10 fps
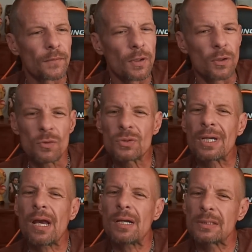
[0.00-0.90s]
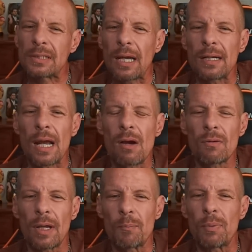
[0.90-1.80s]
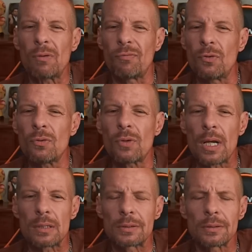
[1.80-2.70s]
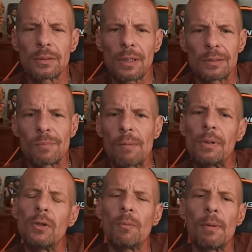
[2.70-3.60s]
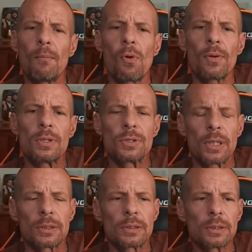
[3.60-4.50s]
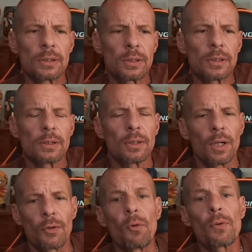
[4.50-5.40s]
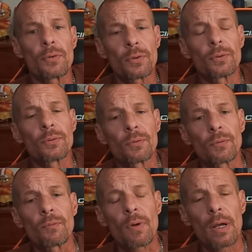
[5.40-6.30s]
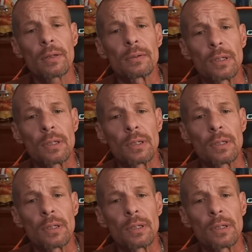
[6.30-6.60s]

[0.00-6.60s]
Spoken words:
used to kind of stand out and be viewed as maybe a little bit more than just a northerner, right?